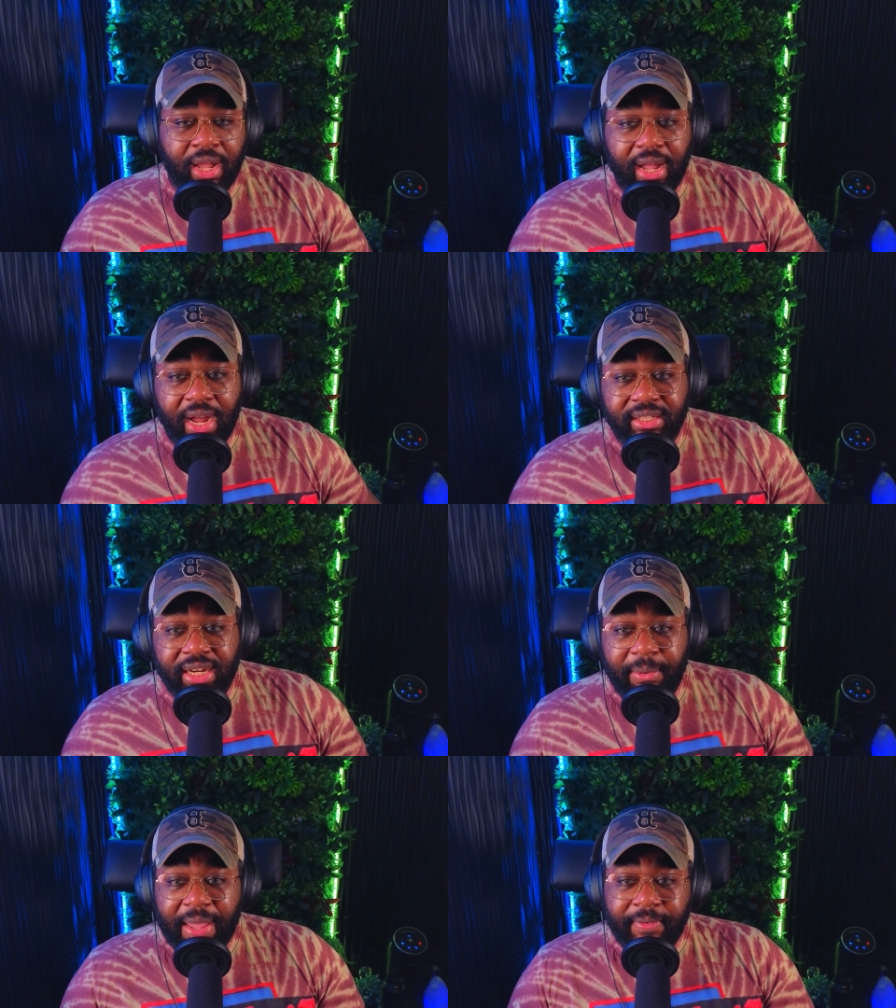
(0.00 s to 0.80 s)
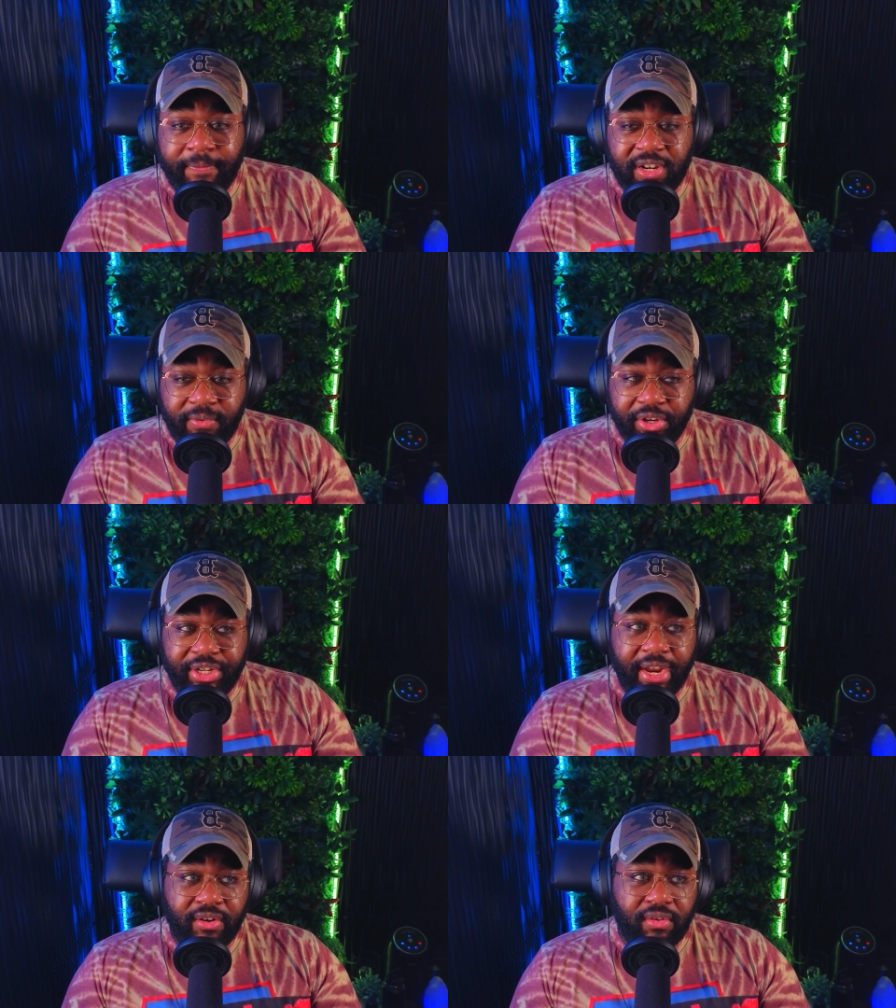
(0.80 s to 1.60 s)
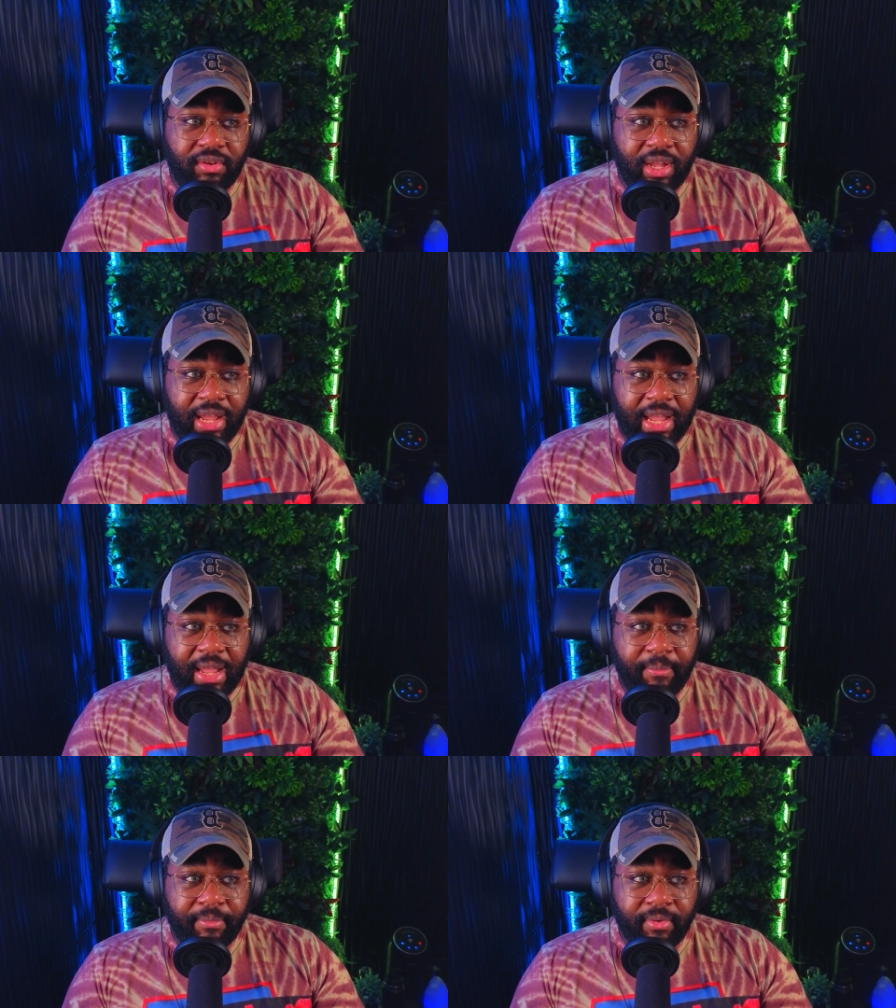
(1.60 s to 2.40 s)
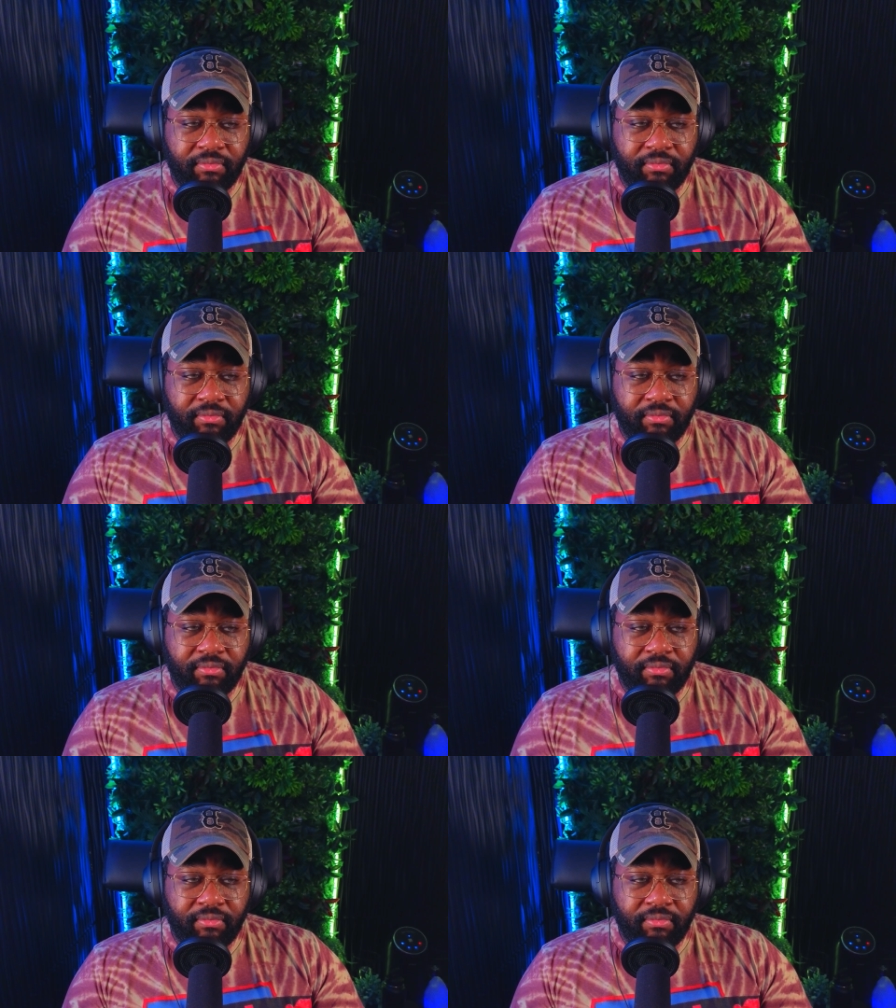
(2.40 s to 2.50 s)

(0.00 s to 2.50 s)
Uh, today we have a first for the channel. Um,